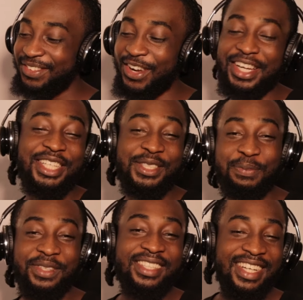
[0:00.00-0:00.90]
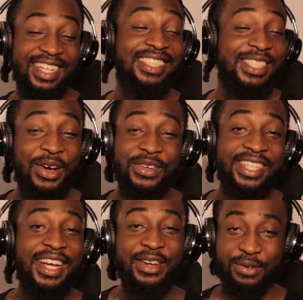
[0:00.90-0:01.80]
Wale is spitting and he's sounding
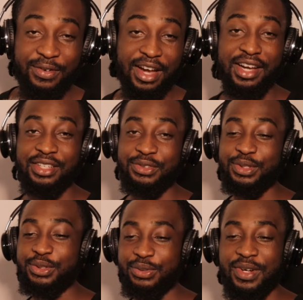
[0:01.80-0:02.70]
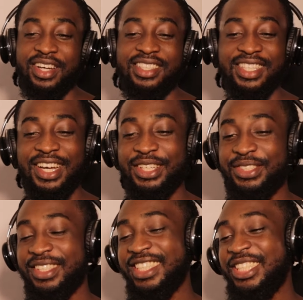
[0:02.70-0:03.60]
kind of angry though. Wale is
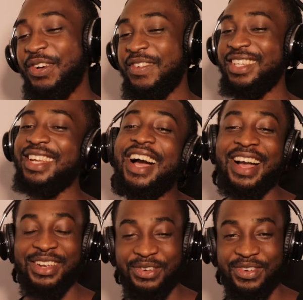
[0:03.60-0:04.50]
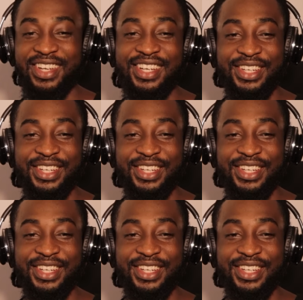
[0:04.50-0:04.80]
actually sounding angry.